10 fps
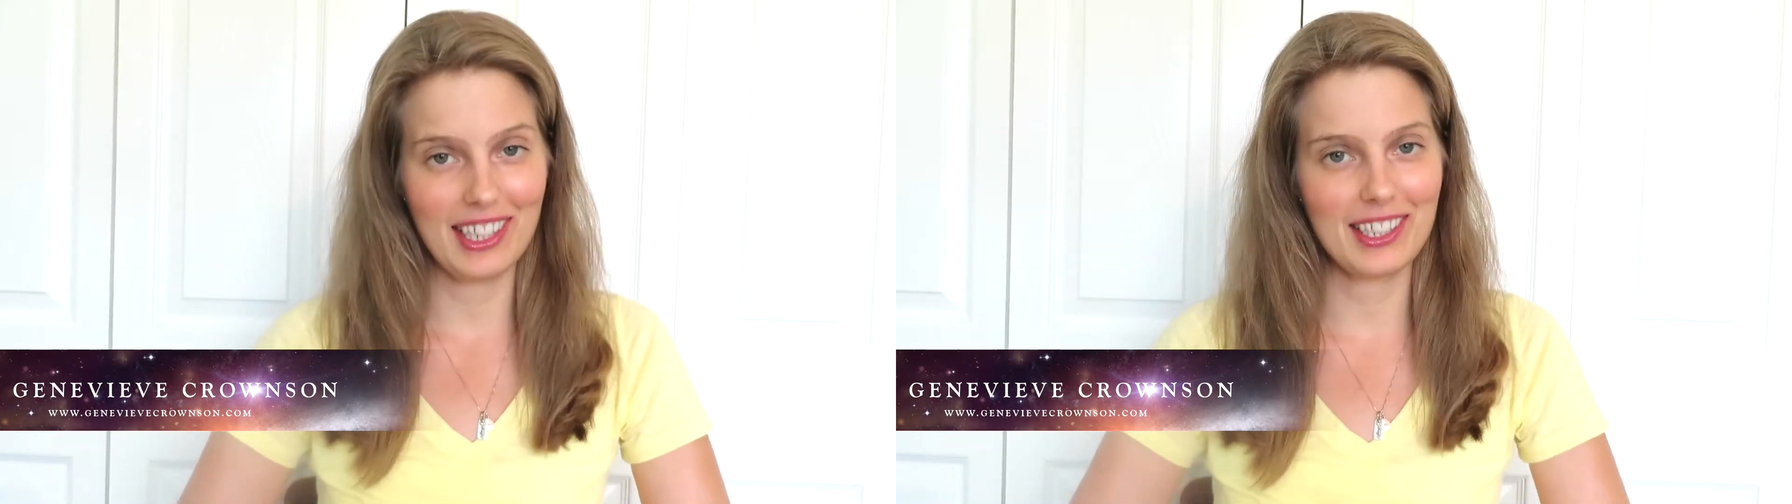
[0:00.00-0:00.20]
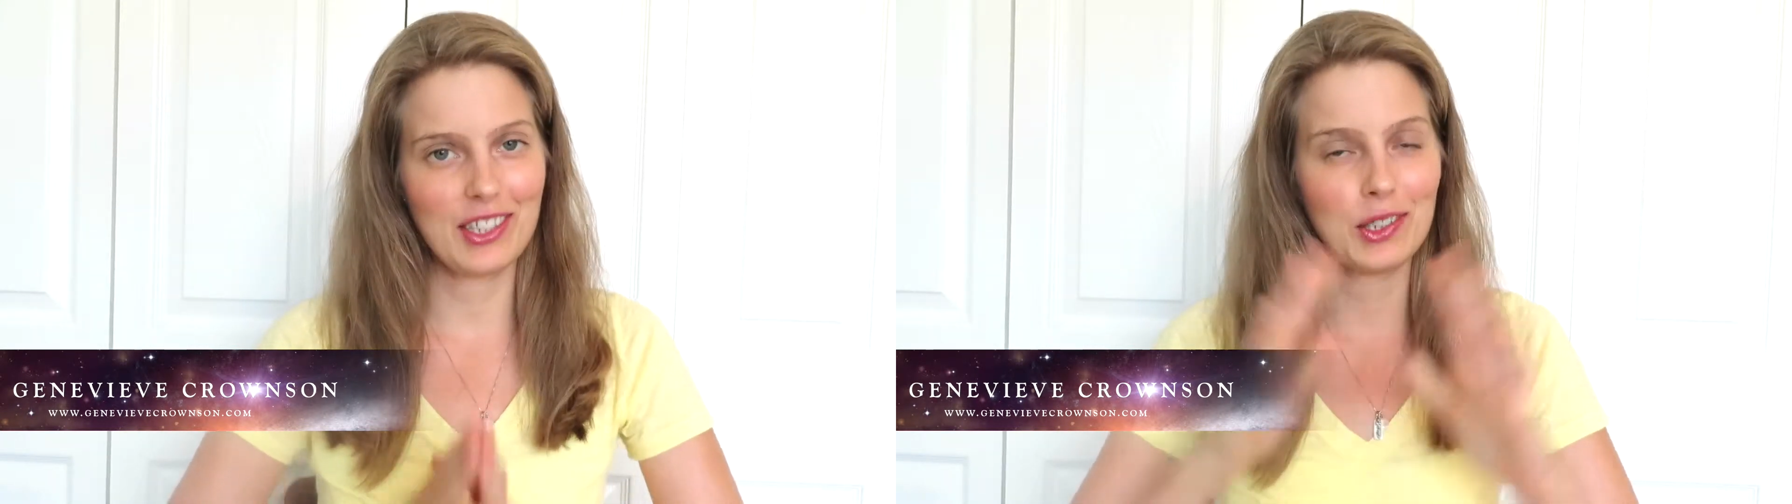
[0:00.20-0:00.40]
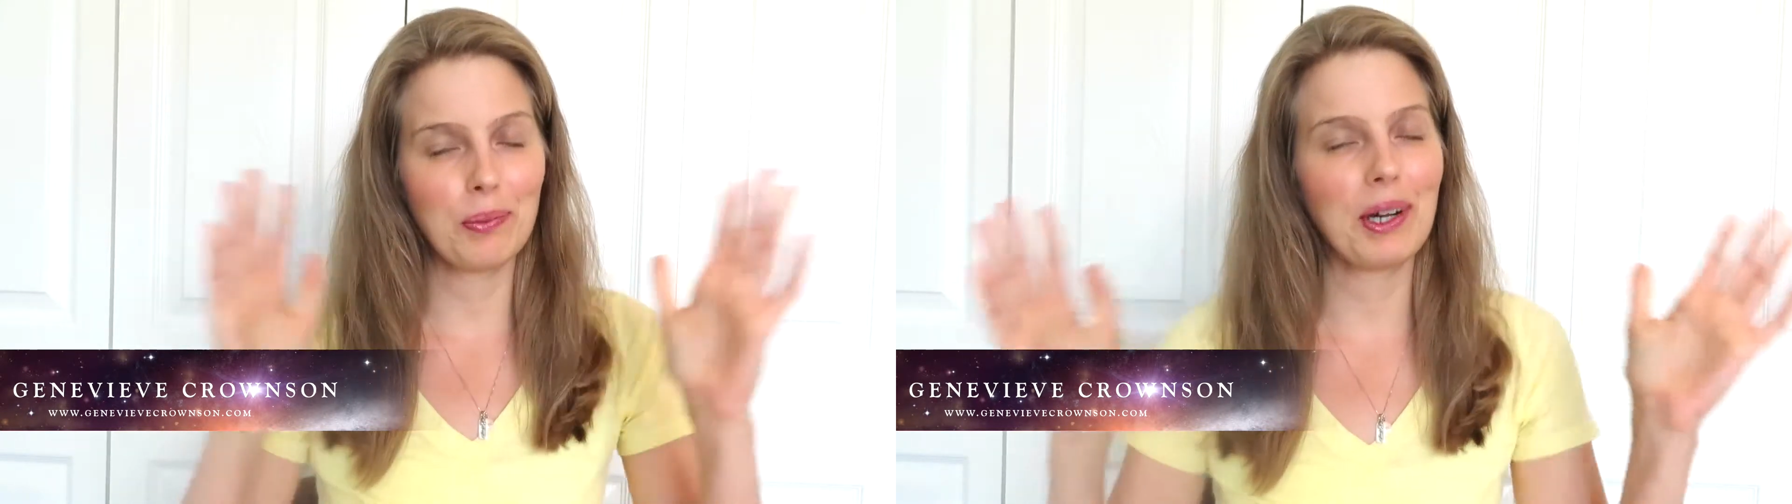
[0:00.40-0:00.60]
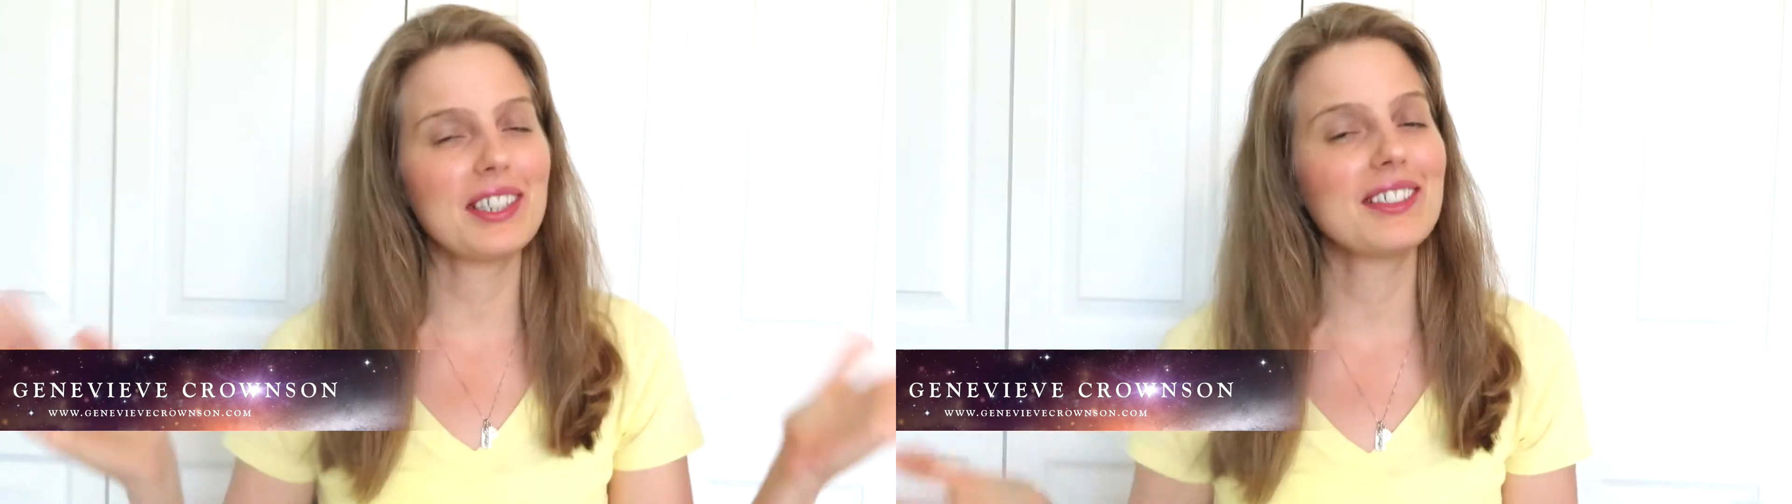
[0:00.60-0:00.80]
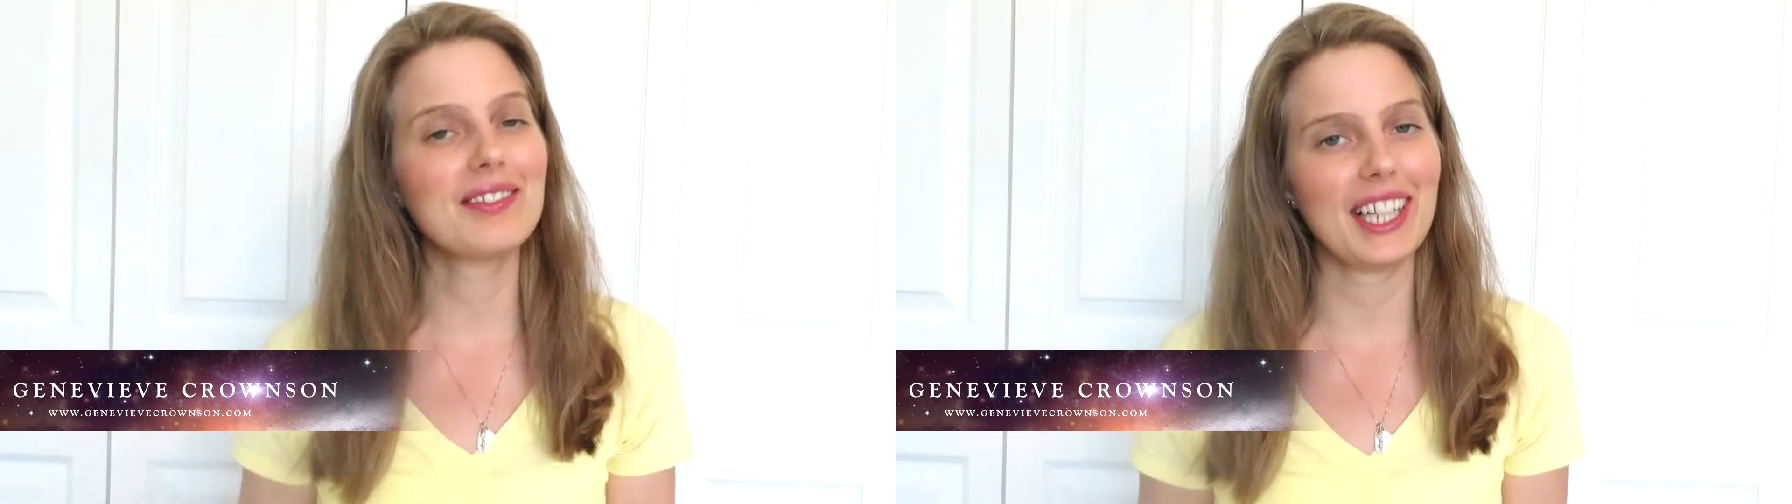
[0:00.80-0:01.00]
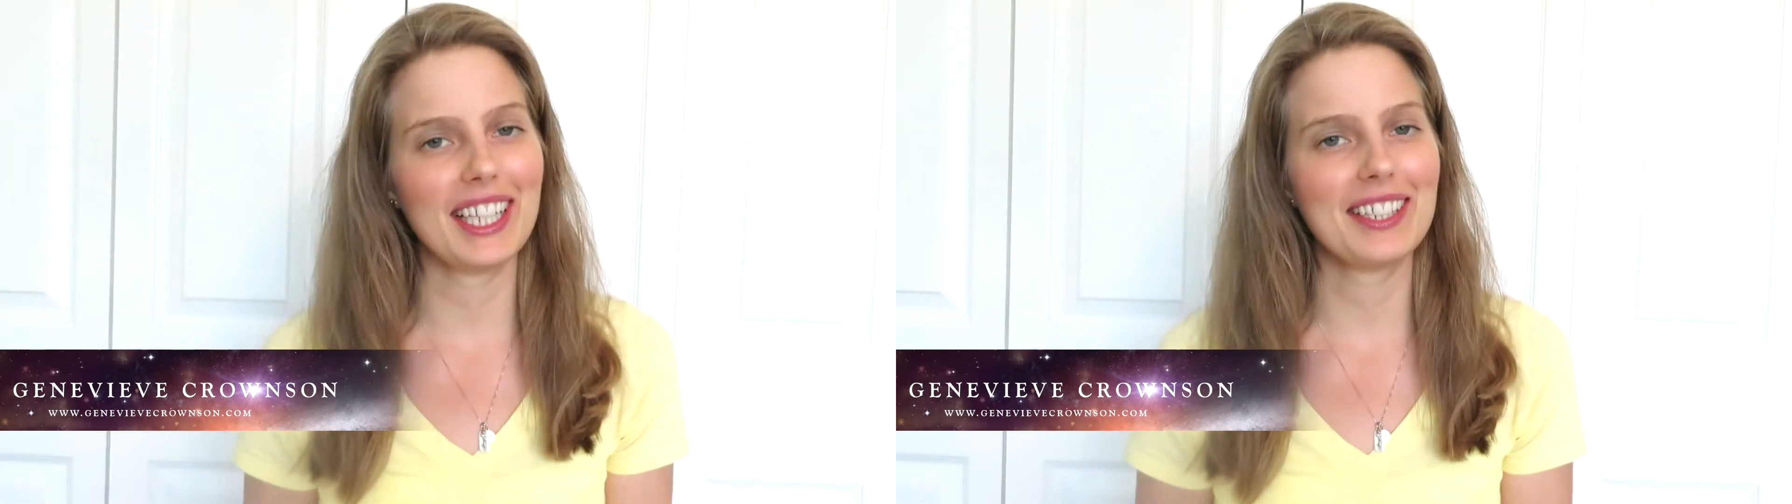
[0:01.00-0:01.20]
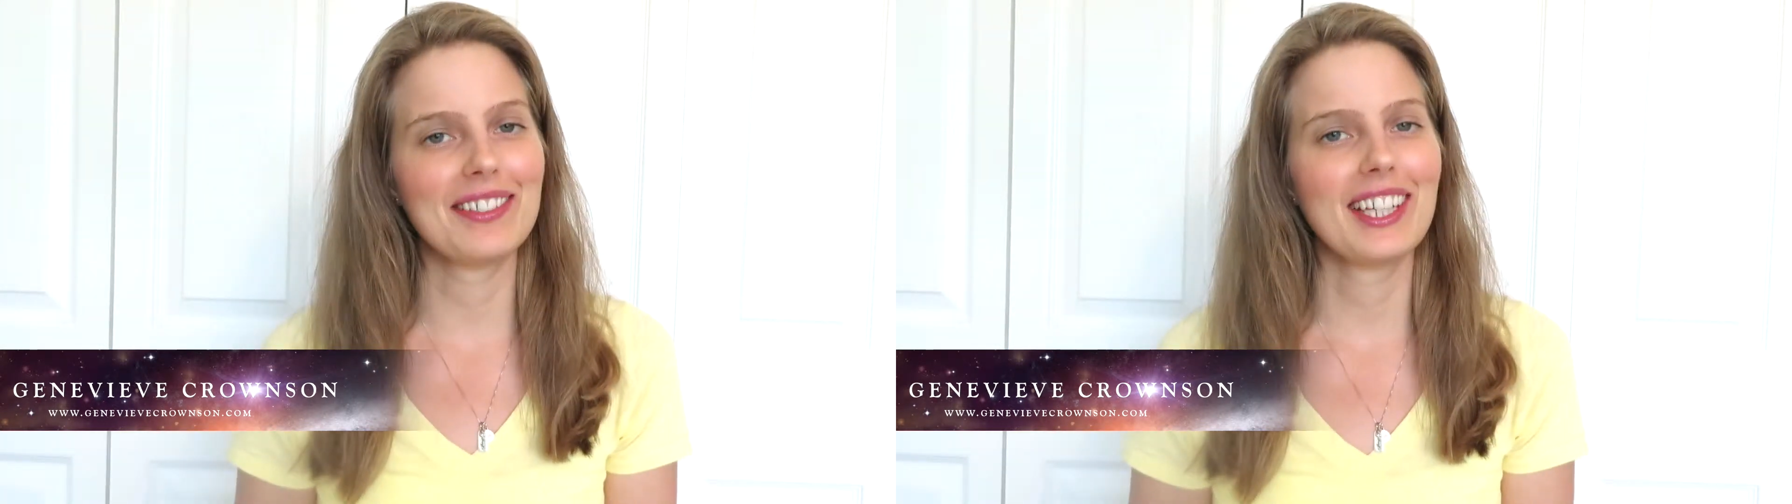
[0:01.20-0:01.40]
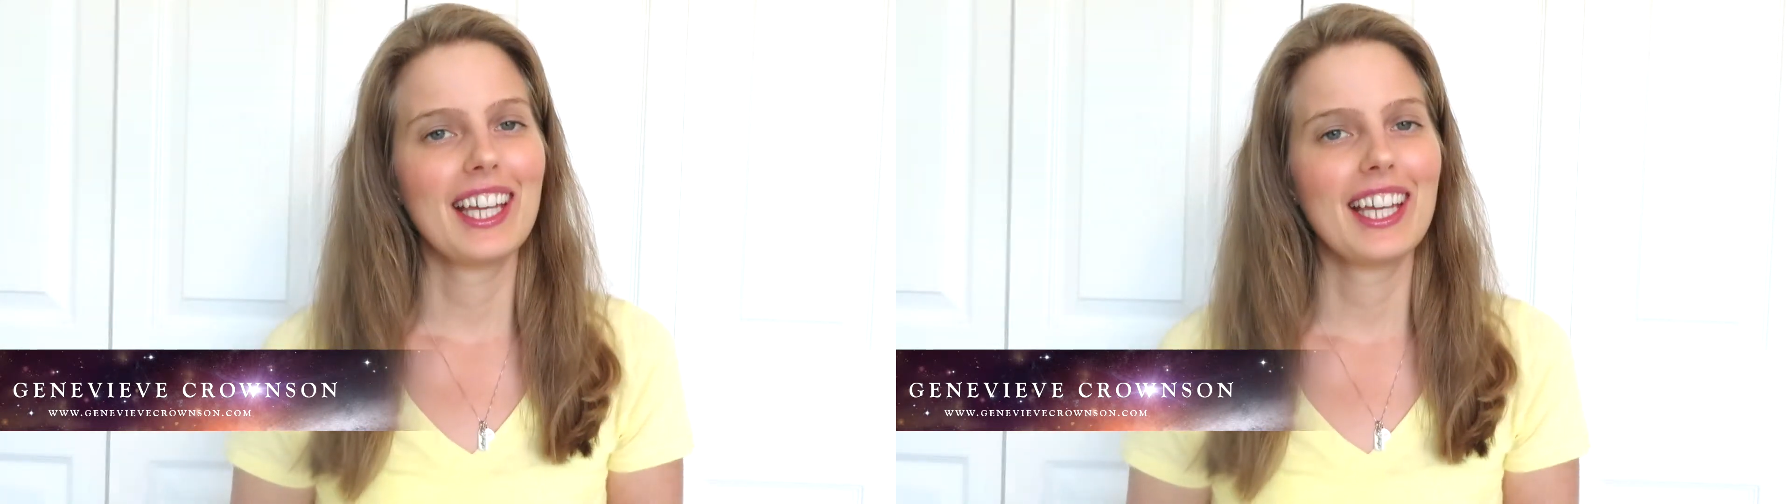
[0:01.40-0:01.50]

It's just part of life.